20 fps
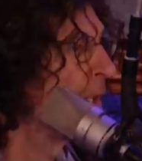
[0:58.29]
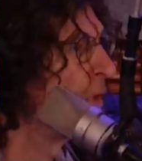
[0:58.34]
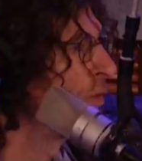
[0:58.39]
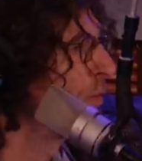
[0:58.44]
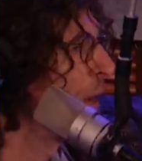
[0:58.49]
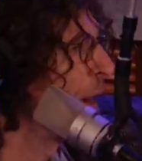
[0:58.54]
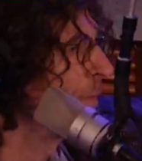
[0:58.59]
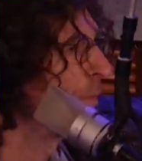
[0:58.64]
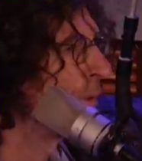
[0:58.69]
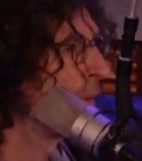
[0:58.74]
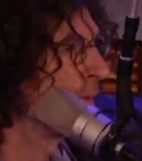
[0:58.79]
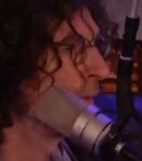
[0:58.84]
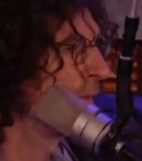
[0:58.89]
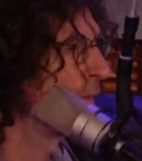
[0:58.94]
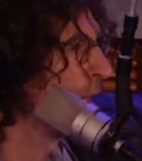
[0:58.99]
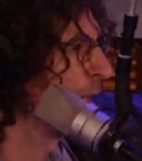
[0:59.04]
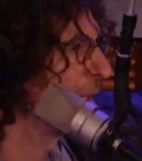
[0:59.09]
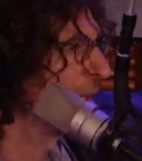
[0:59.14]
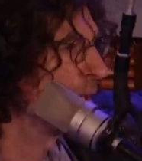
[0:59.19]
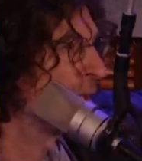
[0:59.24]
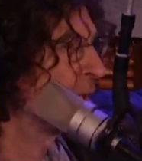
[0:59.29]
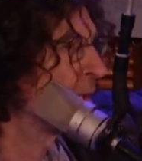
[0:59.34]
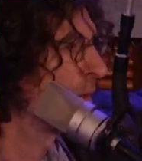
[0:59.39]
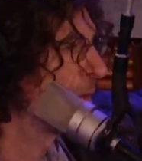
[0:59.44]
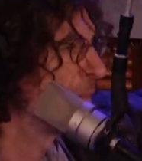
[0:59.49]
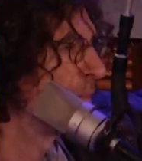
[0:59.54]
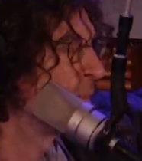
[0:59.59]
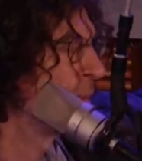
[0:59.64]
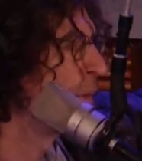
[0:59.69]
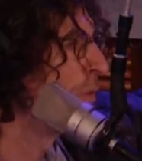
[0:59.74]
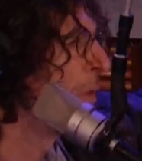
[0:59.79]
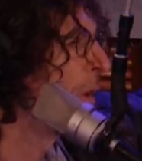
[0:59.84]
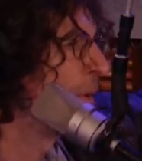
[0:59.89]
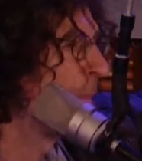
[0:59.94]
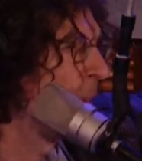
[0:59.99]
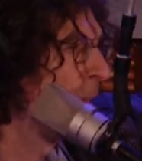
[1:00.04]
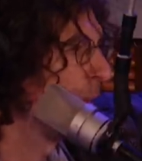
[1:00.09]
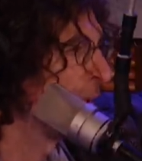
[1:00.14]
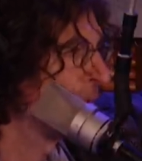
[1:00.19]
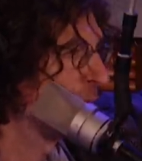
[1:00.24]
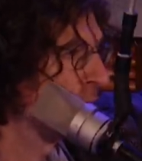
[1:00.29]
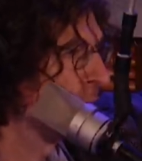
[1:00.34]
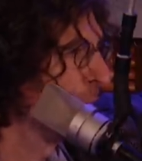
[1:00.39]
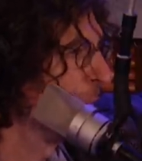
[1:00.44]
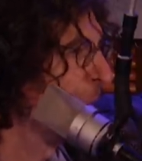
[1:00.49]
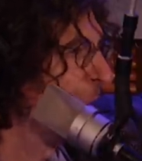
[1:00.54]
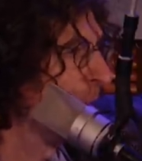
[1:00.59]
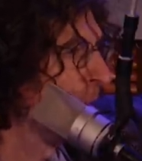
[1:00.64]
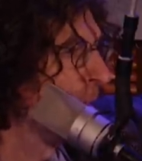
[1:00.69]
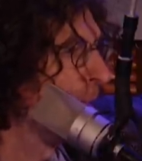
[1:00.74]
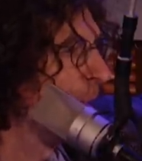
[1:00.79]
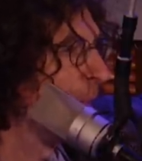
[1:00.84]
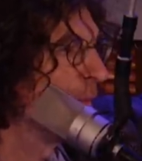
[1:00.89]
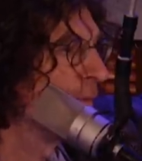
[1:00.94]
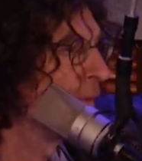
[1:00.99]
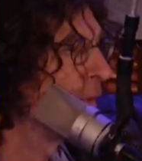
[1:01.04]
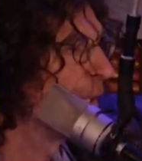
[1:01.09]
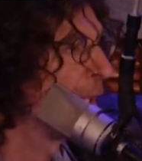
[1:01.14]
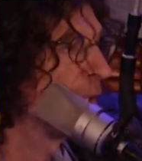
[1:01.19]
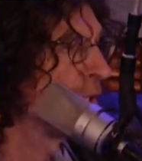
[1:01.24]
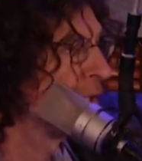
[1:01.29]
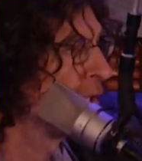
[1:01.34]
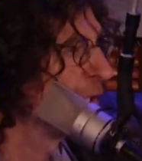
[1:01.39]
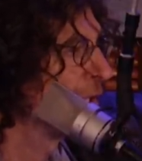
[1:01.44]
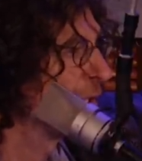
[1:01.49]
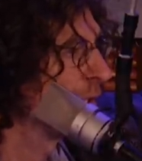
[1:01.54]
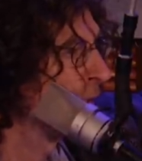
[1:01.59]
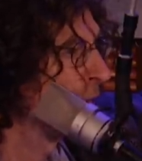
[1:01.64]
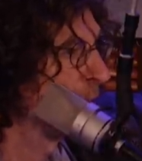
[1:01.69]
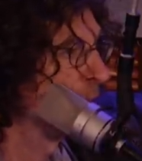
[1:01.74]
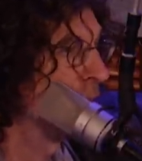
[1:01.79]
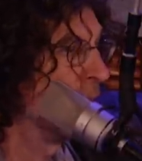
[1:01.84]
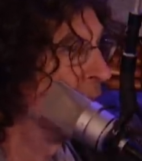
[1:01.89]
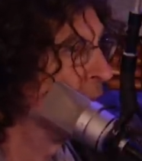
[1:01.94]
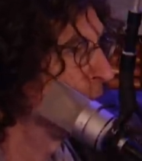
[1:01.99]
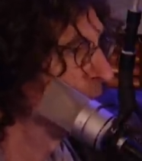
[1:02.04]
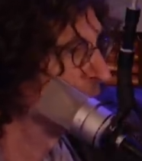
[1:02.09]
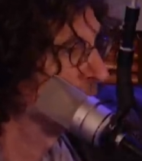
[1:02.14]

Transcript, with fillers: of dropped off. Like, this blew her mind so bad that I feel like she's gone